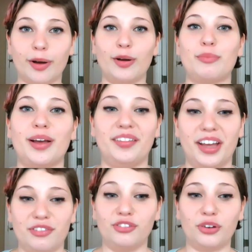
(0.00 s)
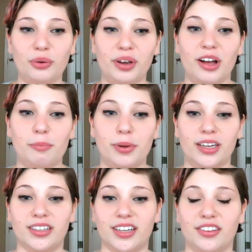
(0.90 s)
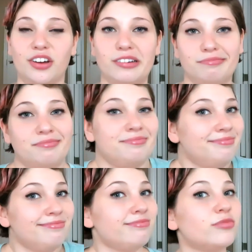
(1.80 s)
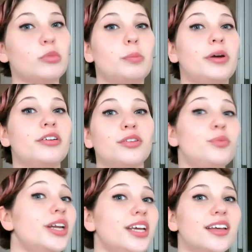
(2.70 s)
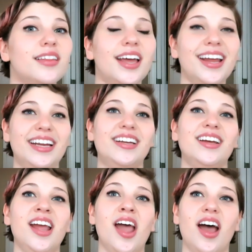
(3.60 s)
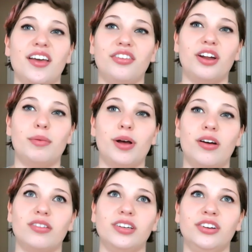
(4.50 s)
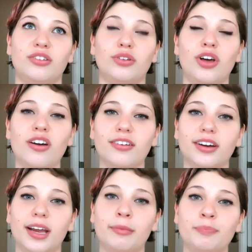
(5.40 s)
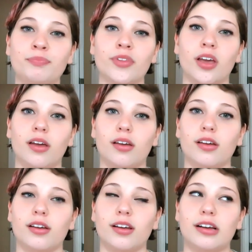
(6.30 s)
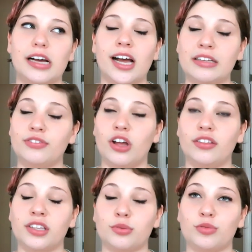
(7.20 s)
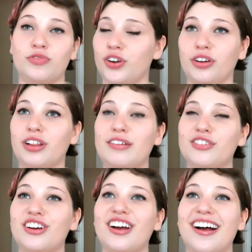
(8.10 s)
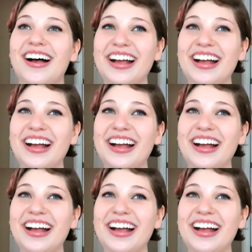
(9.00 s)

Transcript: part of my life growing up. And I thought, what better than Winnie? And then I thought about, you know, a longer name. I thought this was very clever,